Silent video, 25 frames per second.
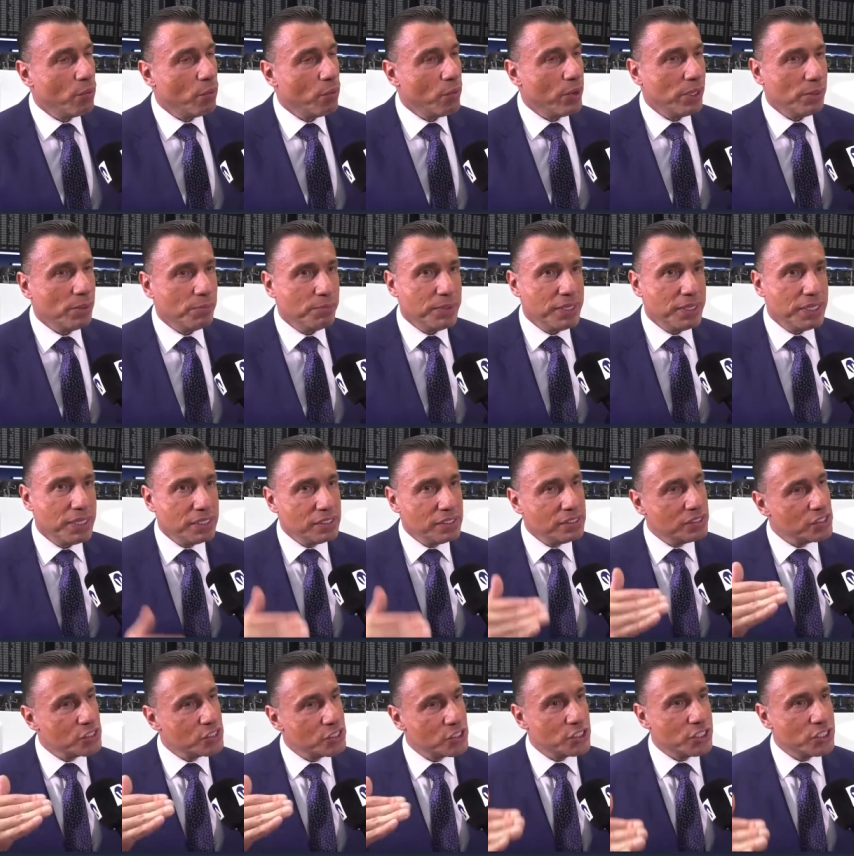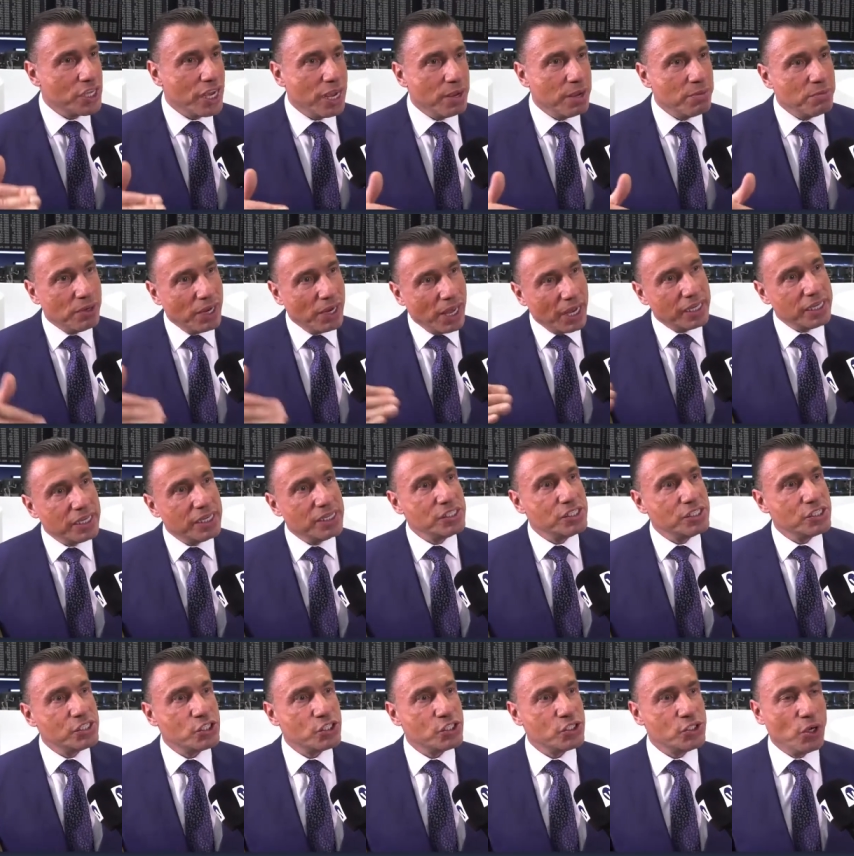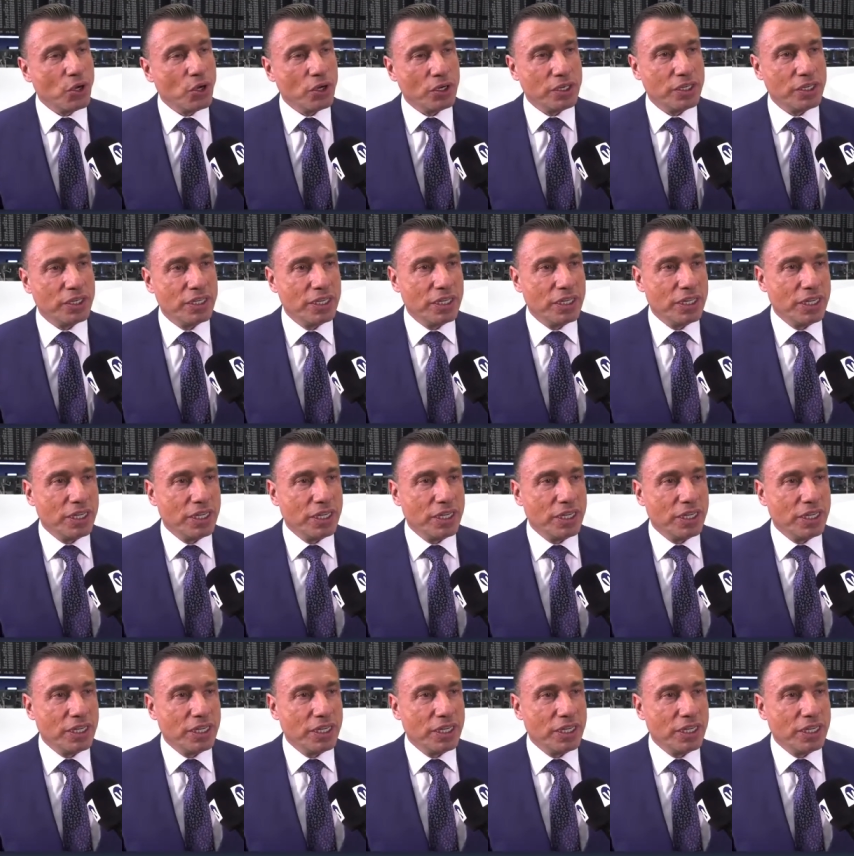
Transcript: will be the same like in the stock,